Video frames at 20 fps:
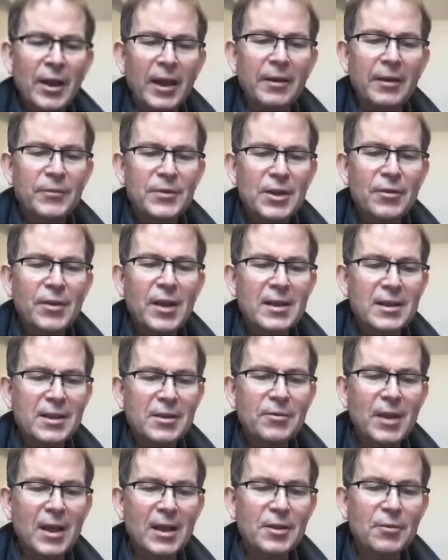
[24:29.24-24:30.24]
so
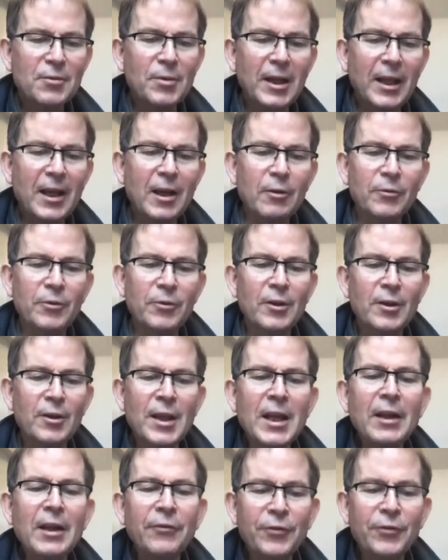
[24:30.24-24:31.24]
that's really helpful. Then
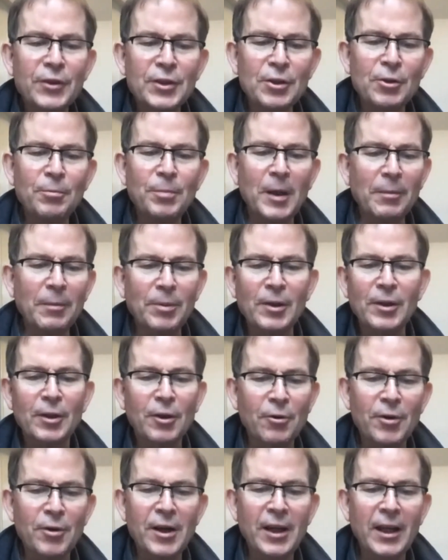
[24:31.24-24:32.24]
if the two people
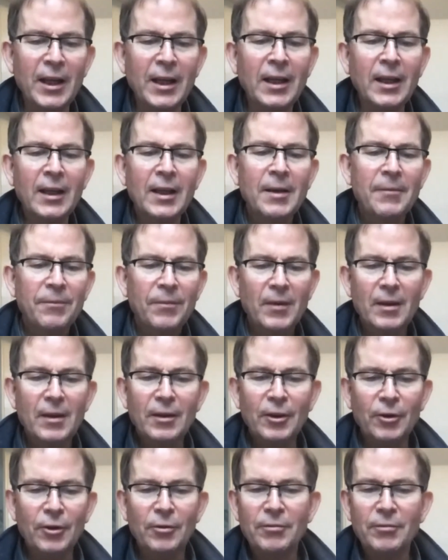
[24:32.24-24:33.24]
agree,
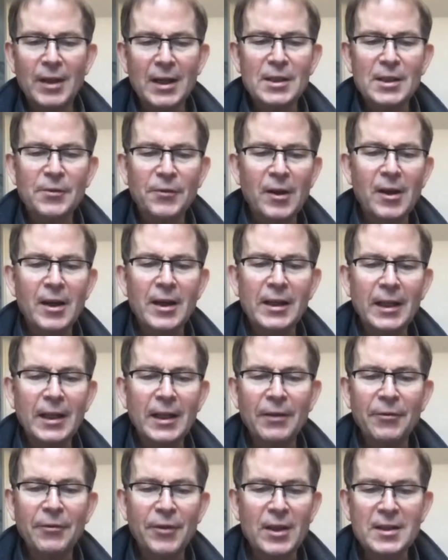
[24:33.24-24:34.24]
that's fine. And if
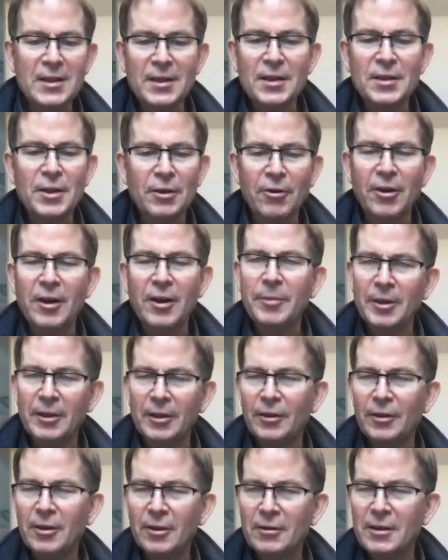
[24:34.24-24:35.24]
there's disagreement, you
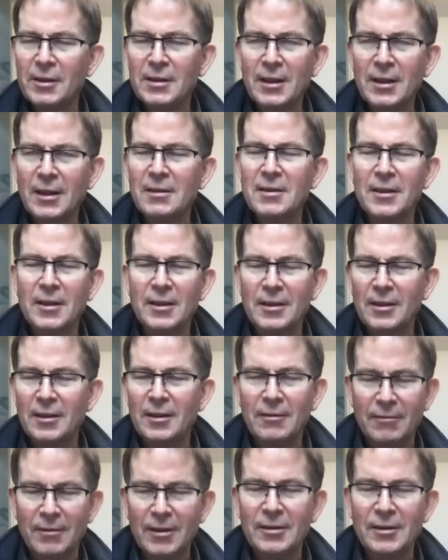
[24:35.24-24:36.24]
can discuss it
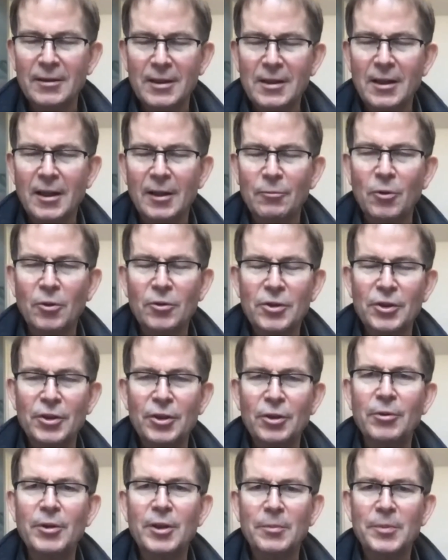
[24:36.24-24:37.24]
and decide what to do with
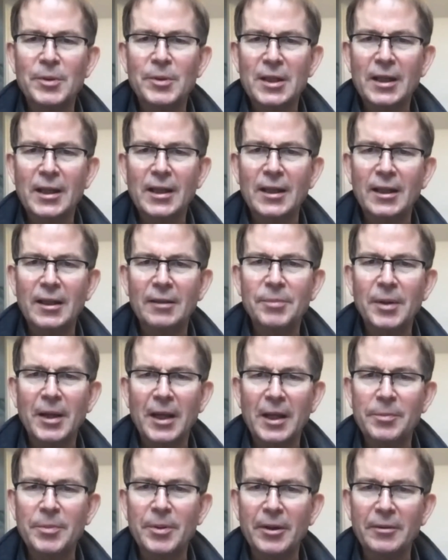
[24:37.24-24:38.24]
the particular
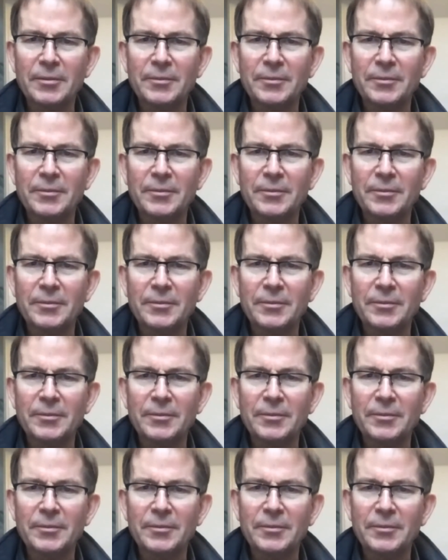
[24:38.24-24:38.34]
paper.